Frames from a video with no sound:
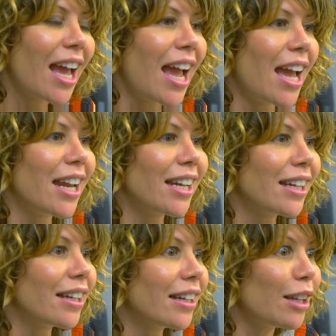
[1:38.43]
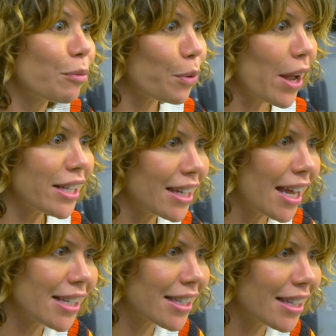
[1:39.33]
and the
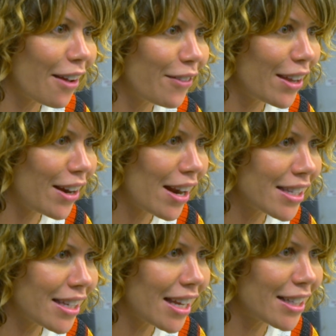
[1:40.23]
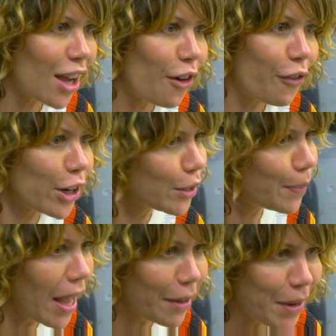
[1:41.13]
president of the United States, our yes, first black